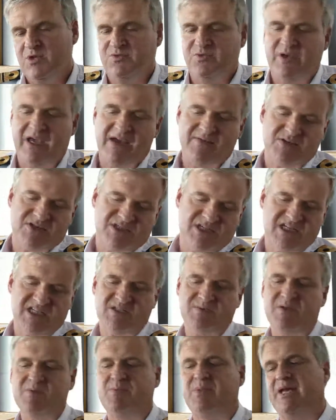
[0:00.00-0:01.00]
But we have a
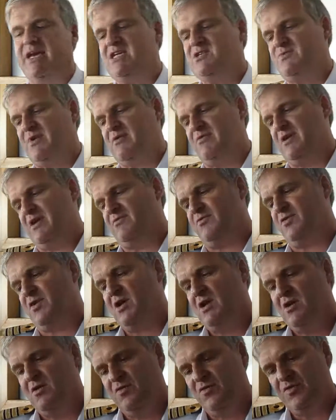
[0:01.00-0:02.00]
system in place where we have
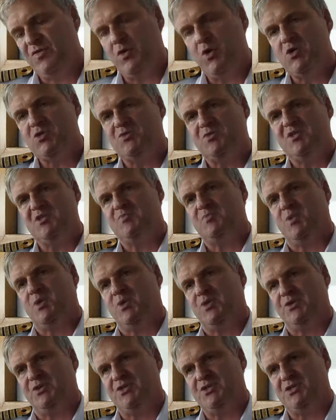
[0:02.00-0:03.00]
first
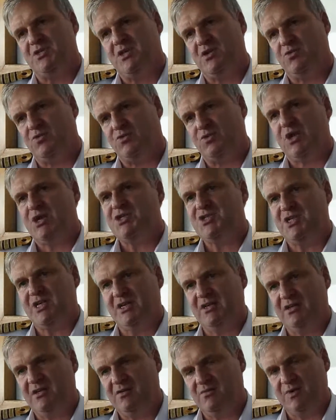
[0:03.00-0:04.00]
responders
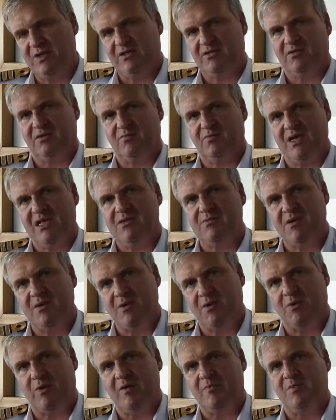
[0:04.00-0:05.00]
rushing with the minimum
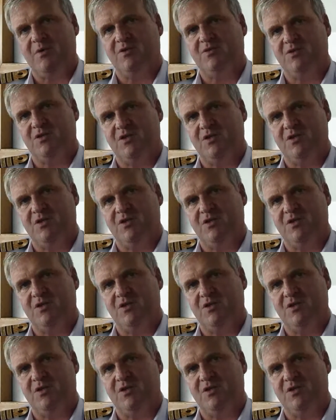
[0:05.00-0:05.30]
equipment